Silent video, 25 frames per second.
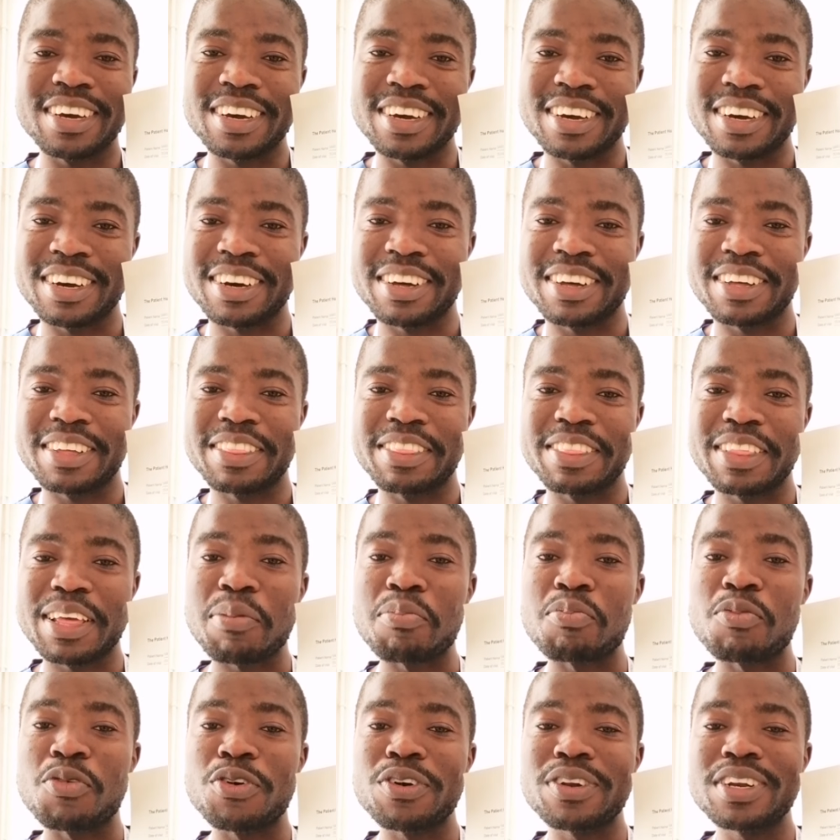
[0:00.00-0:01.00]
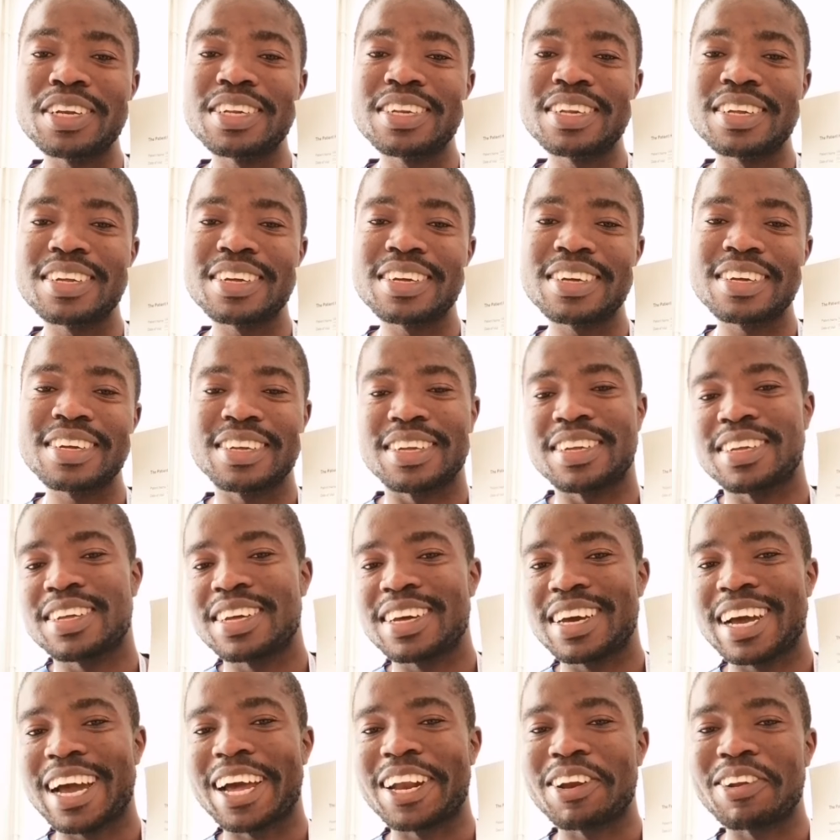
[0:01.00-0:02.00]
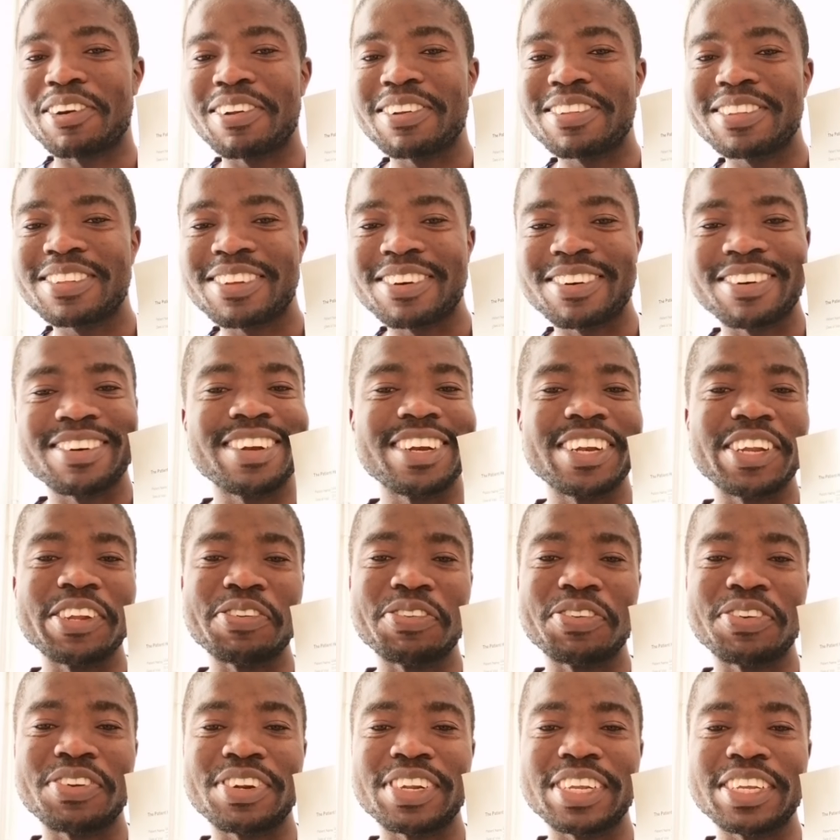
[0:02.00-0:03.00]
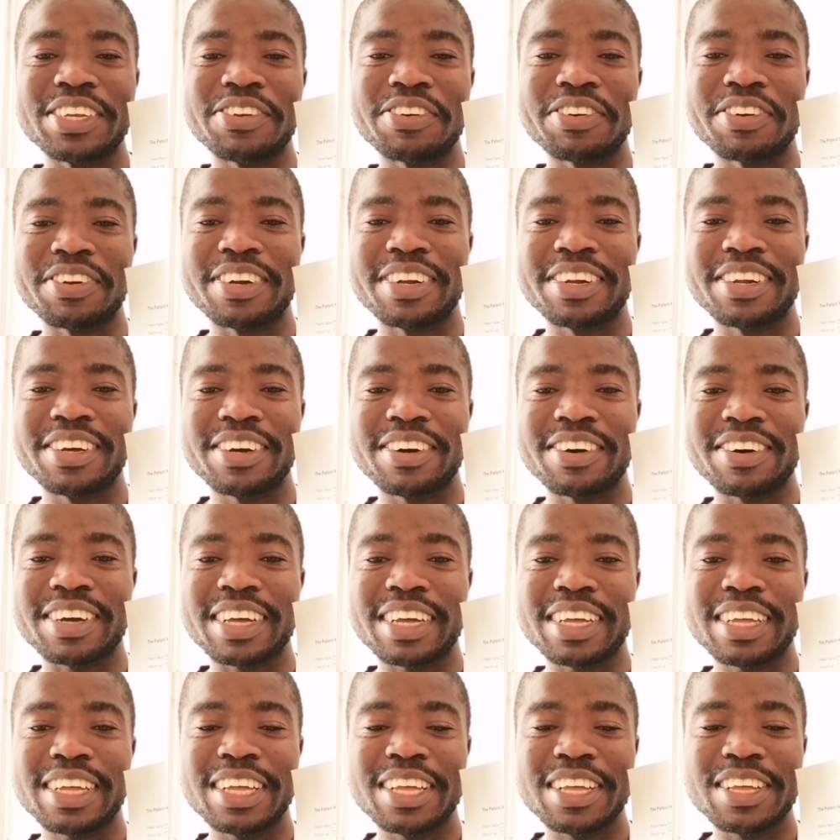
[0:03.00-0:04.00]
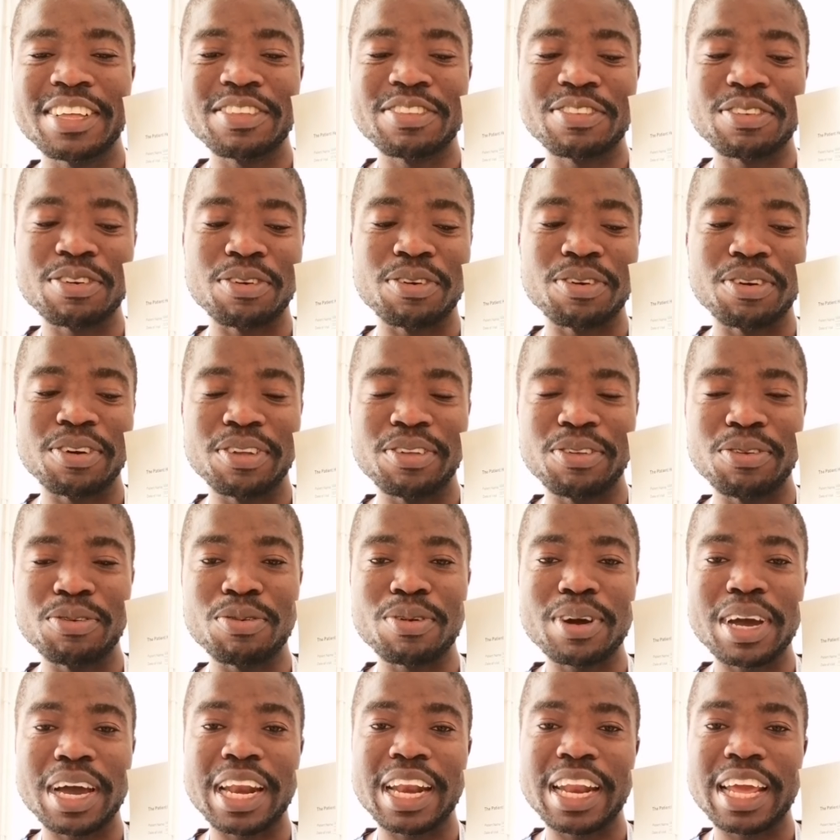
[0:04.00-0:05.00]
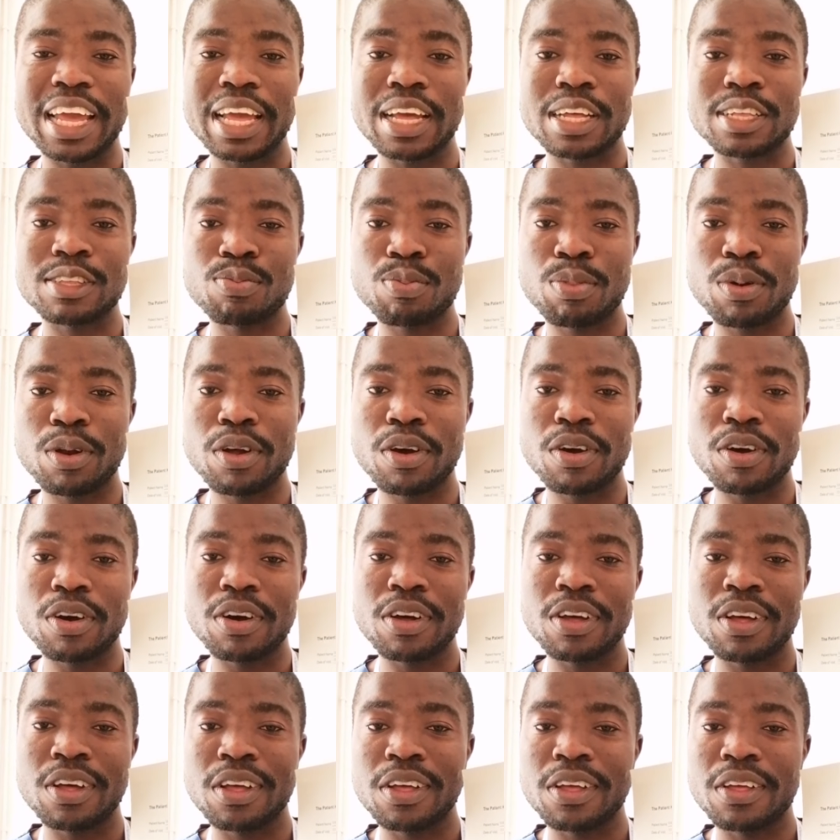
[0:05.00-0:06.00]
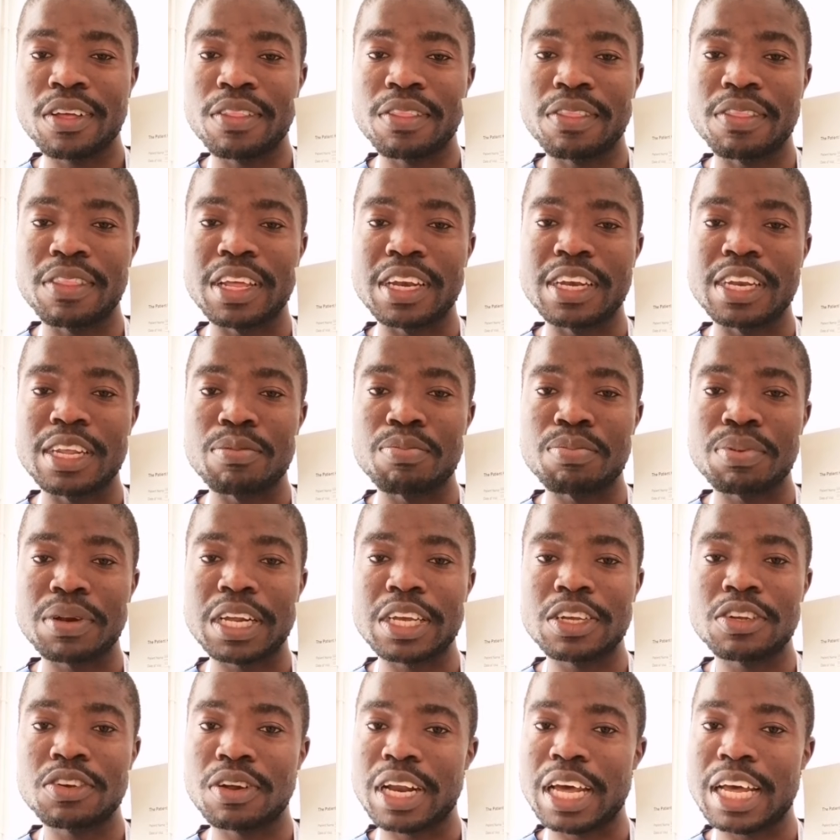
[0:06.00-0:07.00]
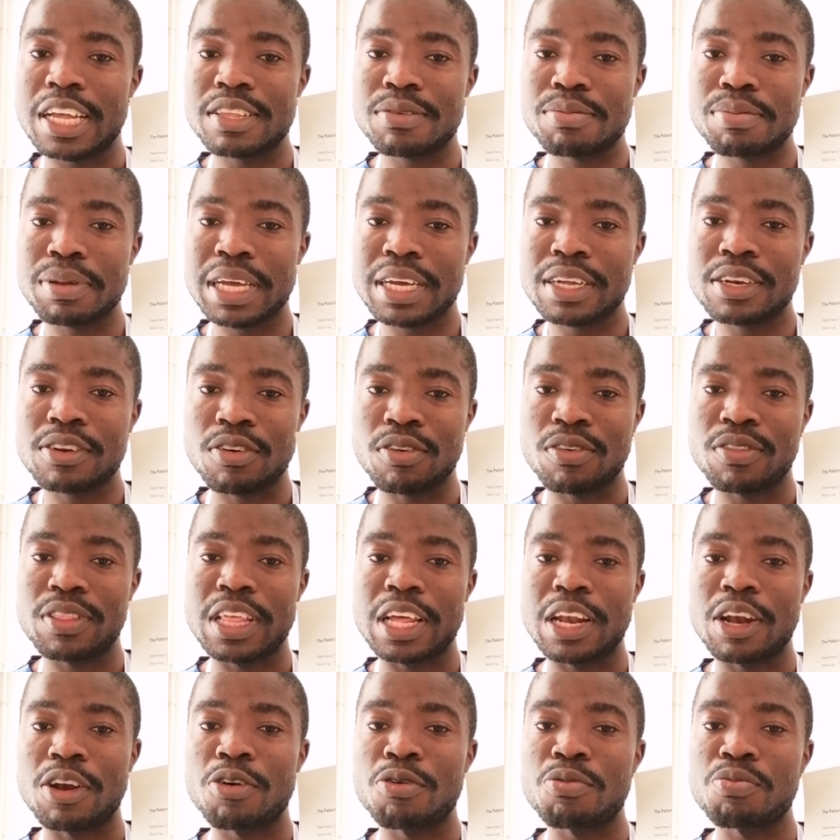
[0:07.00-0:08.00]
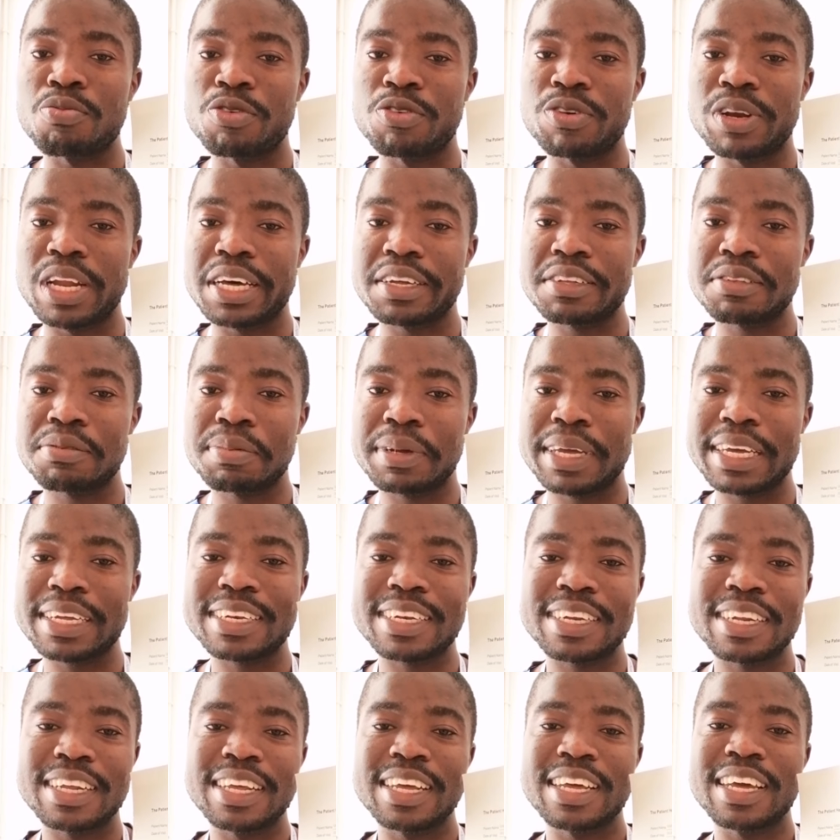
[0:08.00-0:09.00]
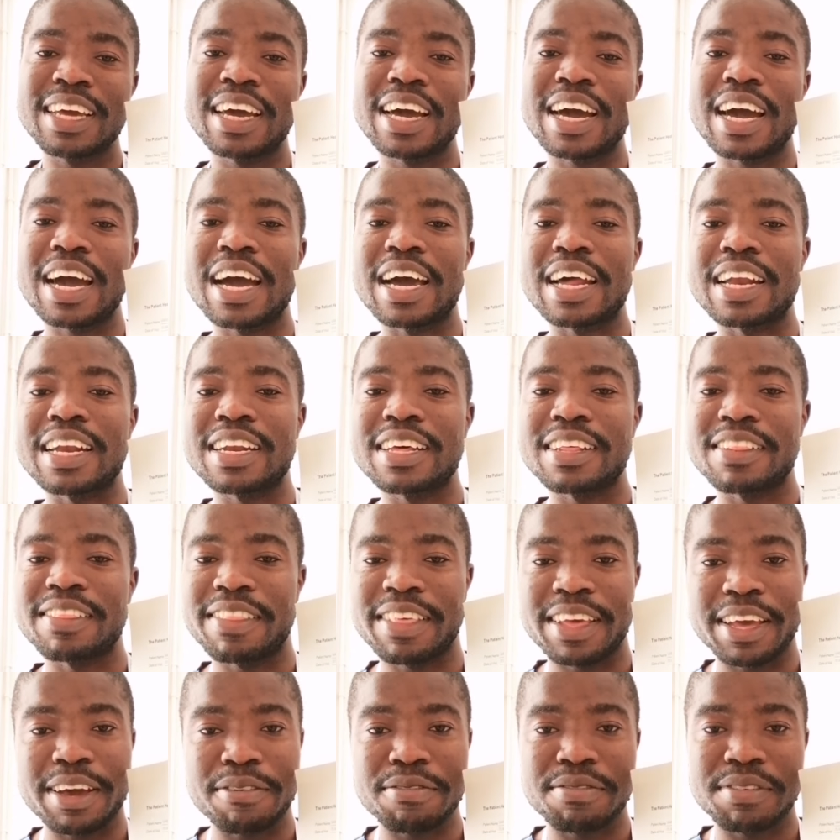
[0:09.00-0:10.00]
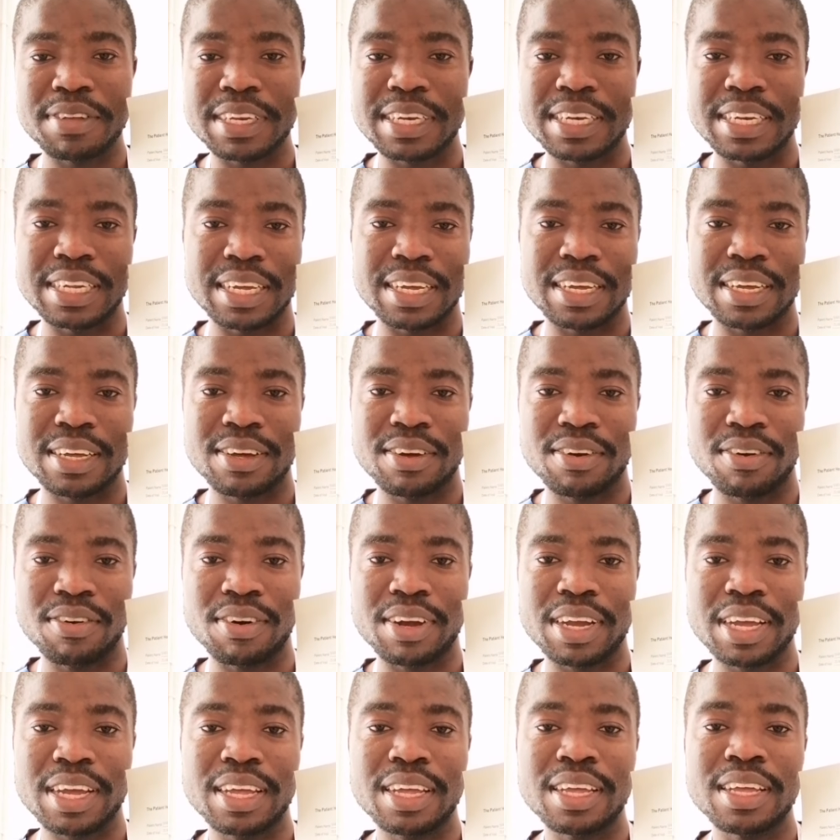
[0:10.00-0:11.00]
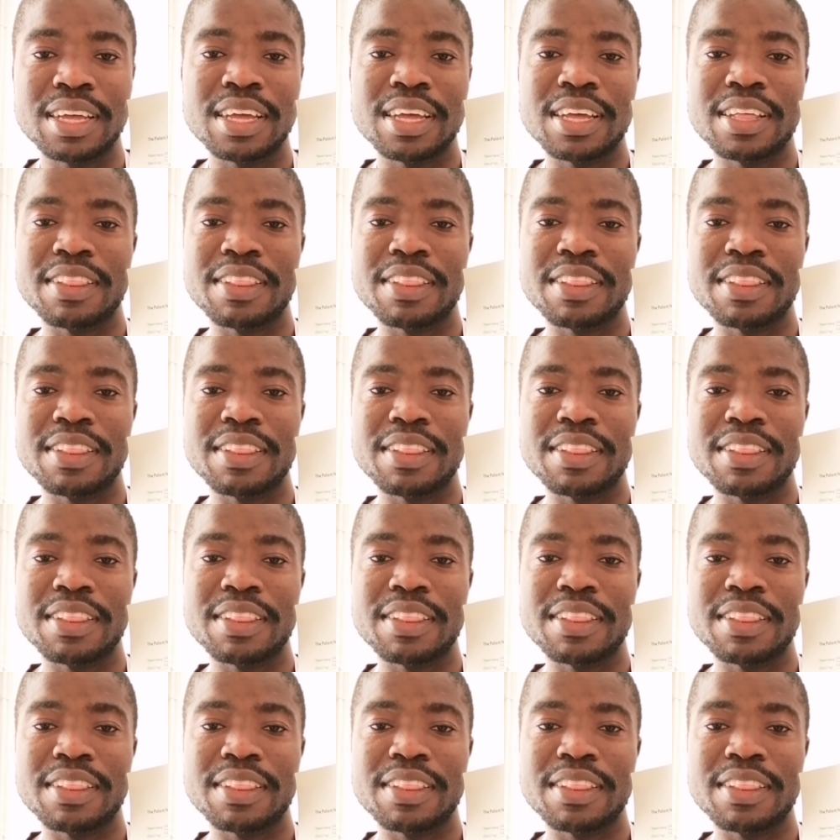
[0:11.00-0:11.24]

the mood and also nutrition, okay? So you can explore the depression aspect or the low mood aspect and their feeding, okay?